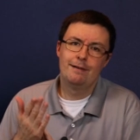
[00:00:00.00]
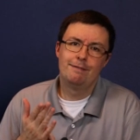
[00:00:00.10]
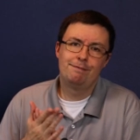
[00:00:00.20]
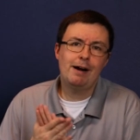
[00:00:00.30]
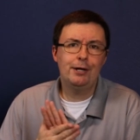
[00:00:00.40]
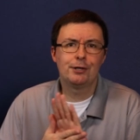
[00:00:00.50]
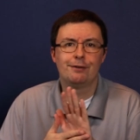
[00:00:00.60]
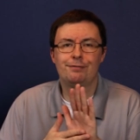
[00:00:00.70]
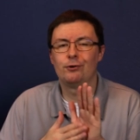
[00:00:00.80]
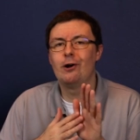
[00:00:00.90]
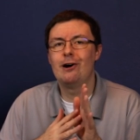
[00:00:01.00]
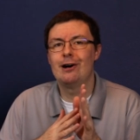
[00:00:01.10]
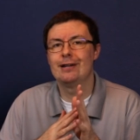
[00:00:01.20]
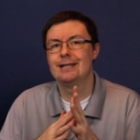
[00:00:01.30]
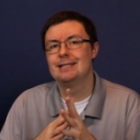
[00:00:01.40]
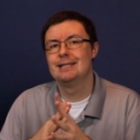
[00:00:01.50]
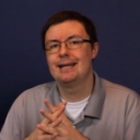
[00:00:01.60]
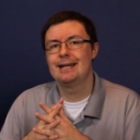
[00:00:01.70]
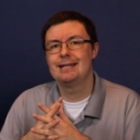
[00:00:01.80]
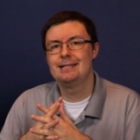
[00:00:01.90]
Fyre Fraud is
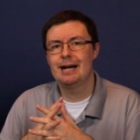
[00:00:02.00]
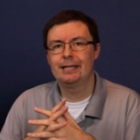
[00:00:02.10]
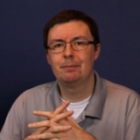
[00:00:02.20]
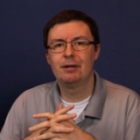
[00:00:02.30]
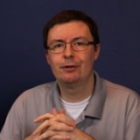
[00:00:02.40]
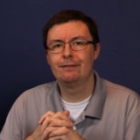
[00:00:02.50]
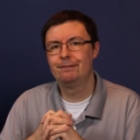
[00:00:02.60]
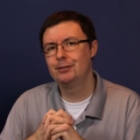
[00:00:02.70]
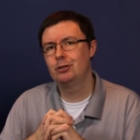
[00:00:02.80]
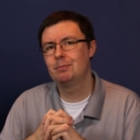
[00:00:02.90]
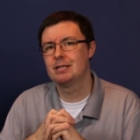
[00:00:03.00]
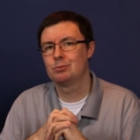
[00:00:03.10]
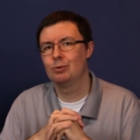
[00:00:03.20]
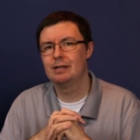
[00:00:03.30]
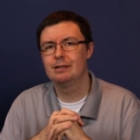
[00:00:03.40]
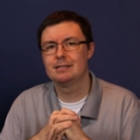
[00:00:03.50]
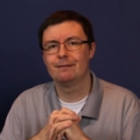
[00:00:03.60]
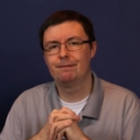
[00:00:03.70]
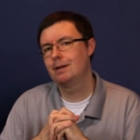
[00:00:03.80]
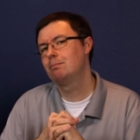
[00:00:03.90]
a documentary film as well as a
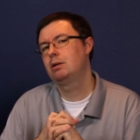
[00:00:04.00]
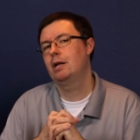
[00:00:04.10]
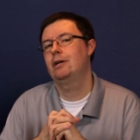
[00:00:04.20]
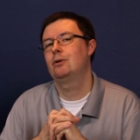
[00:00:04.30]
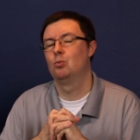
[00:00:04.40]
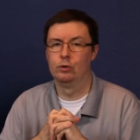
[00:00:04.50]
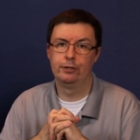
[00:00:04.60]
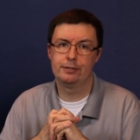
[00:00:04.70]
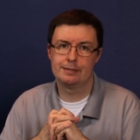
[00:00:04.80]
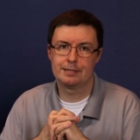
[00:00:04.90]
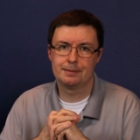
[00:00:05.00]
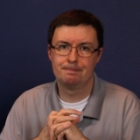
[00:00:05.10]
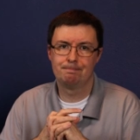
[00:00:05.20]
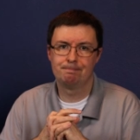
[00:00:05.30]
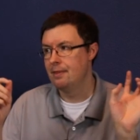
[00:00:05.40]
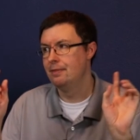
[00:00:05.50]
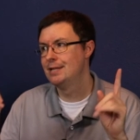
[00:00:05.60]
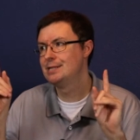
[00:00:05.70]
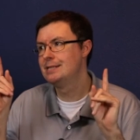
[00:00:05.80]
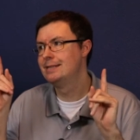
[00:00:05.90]
fun play on words.
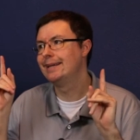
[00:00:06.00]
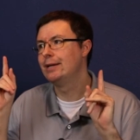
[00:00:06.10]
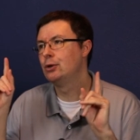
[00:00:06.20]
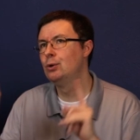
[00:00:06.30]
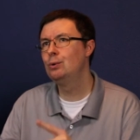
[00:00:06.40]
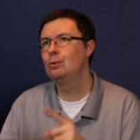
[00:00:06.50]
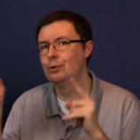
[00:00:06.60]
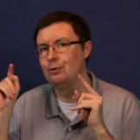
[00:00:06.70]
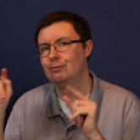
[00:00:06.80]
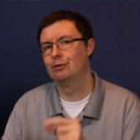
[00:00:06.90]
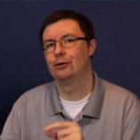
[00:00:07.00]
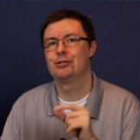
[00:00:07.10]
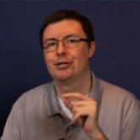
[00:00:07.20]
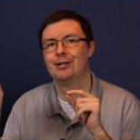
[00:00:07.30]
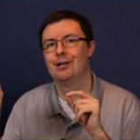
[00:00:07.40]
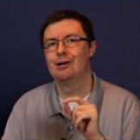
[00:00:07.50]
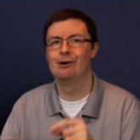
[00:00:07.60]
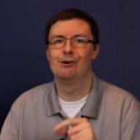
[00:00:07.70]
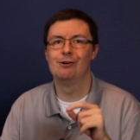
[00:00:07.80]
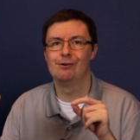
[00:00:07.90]
This is the Hulu version
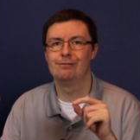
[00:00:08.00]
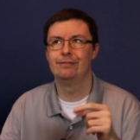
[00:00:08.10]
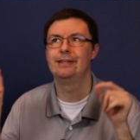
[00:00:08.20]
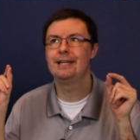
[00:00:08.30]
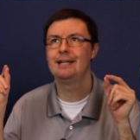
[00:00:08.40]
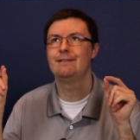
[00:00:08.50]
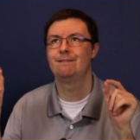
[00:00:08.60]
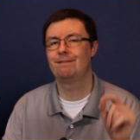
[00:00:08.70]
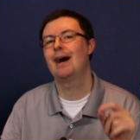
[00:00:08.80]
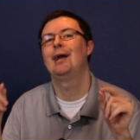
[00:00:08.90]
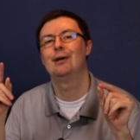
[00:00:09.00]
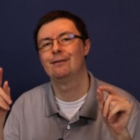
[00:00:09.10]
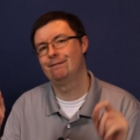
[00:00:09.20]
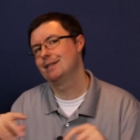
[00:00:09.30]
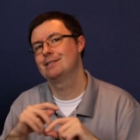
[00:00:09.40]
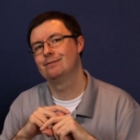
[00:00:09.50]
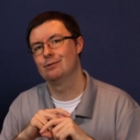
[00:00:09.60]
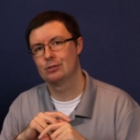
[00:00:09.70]
of the Fyre Festival